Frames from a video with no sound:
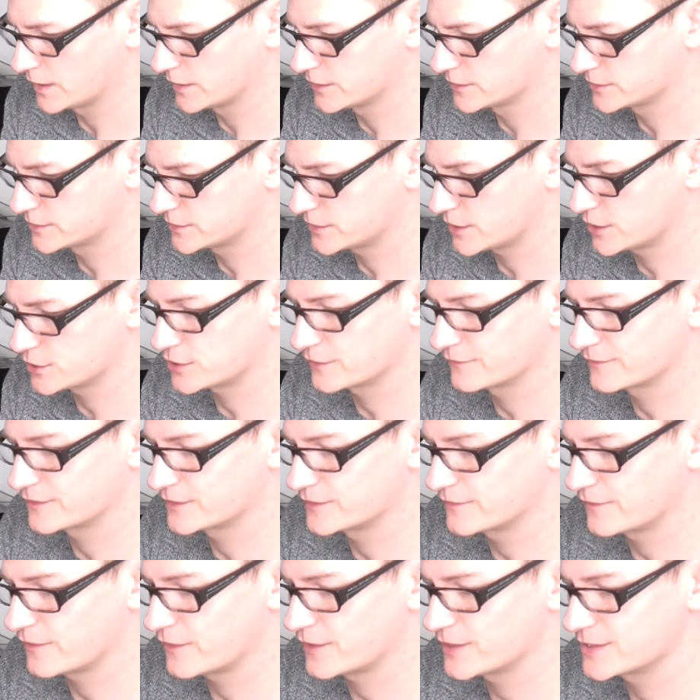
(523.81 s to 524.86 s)
Searching for
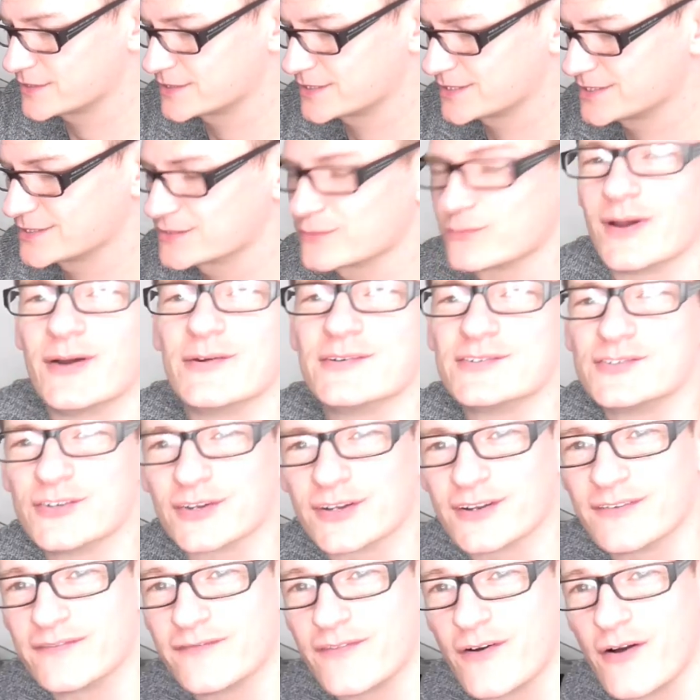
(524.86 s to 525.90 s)
devices, well it's not
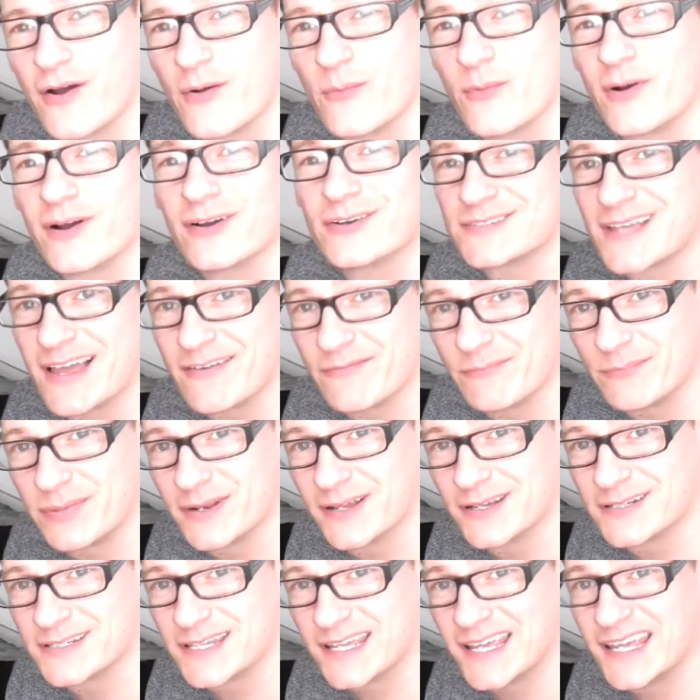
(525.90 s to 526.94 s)
going to find one because I haven't
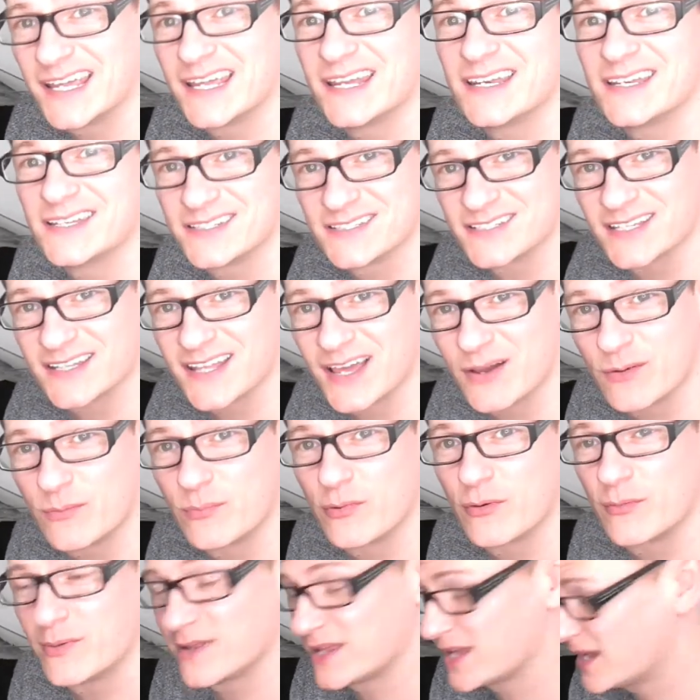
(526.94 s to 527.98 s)
plugged it in, so that would probably